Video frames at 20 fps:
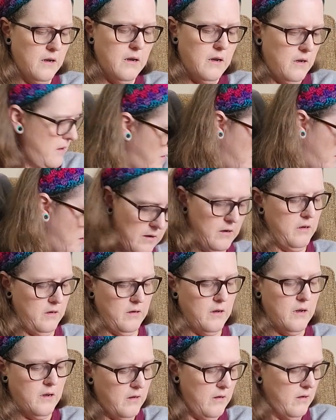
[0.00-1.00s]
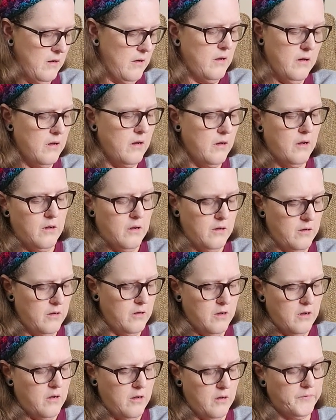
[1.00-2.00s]
a routine.
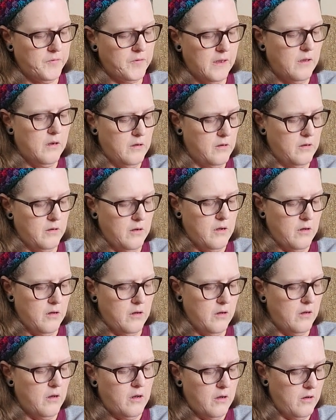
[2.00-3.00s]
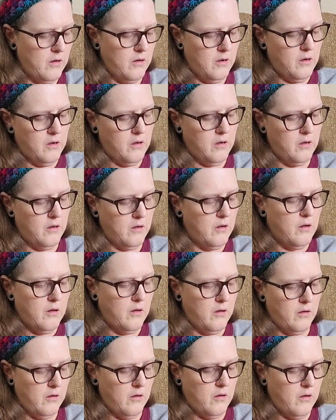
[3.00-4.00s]
I obviously I need the
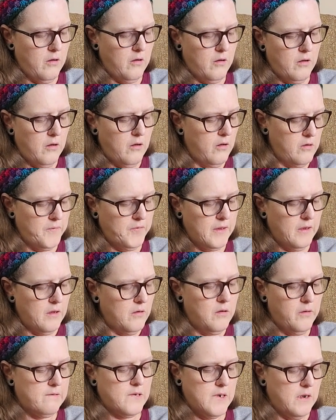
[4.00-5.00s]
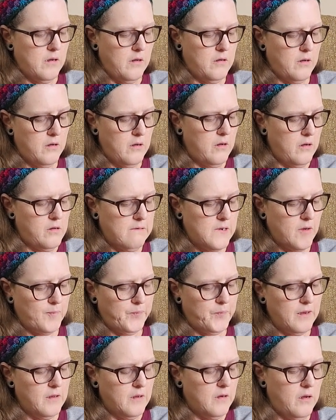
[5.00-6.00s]
structure because this past
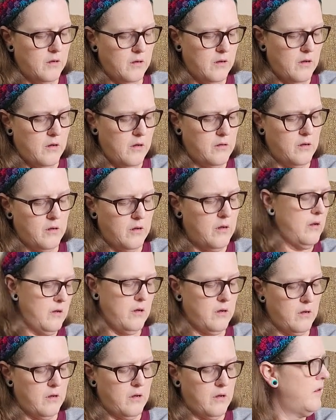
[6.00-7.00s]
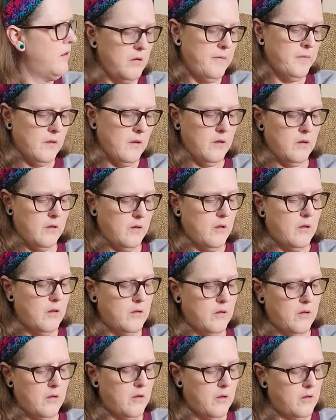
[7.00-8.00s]
two weeks has been
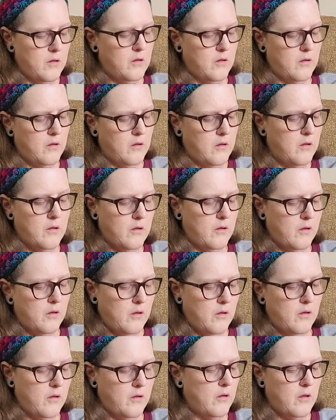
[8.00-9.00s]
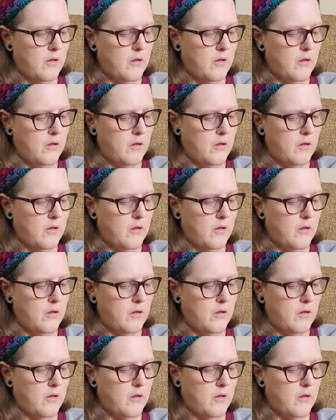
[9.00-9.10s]
really difficult